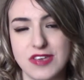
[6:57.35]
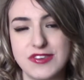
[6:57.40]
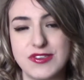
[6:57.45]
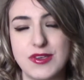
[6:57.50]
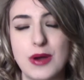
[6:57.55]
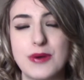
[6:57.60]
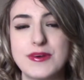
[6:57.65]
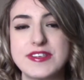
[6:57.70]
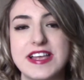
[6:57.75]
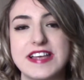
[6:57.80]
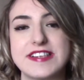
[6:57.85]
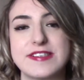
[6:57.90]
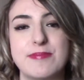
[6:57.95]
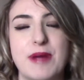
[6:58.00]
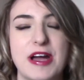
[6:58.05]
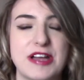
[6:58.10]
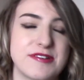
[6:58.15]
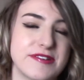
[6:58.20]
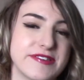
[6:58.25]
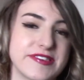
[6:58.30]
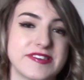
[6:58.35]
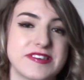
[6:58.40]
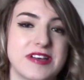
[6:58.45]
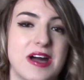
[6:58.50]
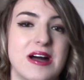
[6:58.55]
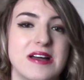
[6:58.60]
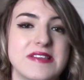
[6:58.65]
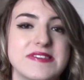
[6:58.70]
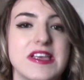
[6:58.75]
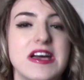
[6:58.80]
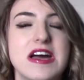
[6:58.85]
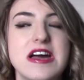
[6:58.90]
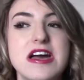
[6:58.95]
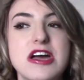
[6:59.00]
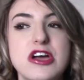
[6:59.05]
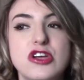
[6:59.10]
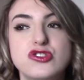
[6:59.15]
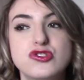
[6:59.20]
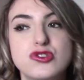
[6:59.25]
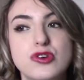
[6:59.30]
So I always like to buy Christmas cards.
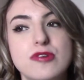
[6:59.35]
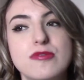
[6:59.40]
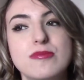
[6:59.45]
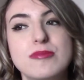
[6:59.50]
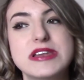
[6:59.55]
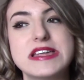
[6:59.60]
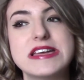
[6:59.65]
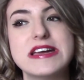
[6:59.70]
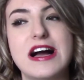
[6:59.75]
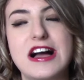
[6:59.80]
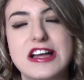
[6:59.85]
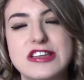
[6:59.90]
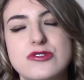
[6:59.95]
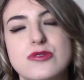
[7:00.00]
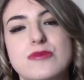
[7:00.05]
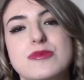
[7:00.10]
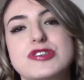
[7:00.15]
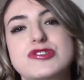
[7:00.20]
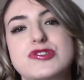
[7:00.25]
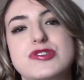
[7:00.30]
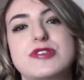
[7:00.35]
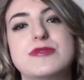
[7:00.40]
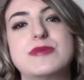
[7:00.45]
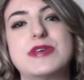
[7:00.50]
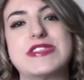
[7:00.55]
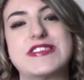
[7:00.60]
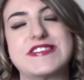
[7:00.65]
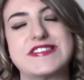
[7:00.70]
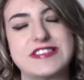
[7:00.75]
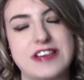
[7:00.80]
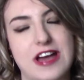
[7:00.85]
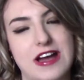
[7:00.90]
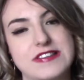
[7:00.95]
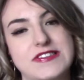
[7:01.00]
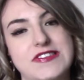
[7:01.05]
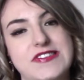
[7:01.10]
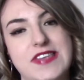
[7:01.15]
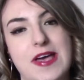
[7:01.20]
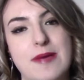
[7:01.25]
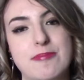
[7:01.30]
I normally do them at the start of
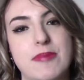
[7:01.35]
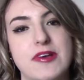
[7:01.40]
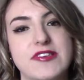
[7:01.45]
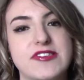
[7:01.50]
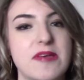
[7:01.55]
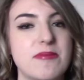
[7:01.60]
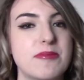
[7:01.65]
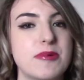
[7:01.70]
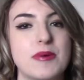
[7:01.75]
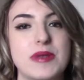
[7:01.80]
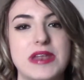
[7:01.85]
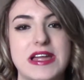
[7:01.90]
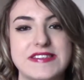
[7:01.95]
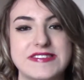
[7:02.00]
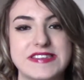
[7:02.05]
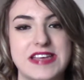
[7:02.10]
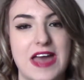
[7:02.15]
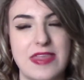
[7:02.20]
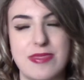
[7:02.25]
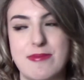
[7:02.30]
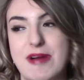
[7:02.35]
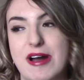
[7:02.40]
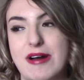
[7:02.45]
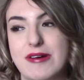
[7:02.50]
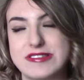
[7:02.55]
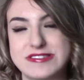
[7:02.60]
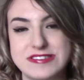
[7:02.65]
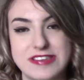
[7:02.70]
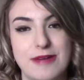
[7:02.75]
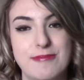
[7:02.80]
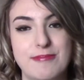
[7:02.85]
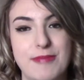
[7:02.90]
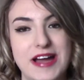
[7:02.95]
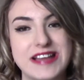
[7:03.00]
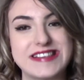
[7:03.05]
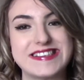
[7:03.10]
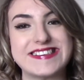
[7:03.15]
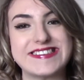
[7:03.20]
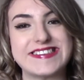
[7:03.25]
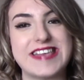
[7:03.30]
December. Some people like to get them out and done by
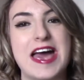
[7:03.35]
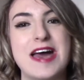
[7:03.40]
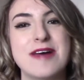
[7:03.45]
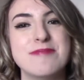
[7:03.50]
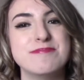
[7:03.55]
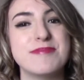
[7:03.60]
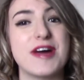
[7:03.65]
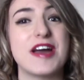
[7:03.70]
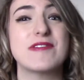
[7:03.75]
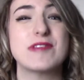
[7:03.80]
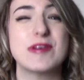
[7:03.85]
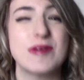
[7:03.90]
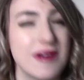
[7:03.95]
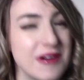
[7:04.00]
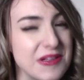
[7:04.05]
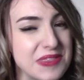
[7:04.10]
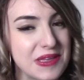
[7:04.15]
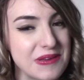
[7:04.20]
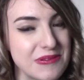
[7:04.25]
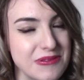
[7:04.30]
December. If you are that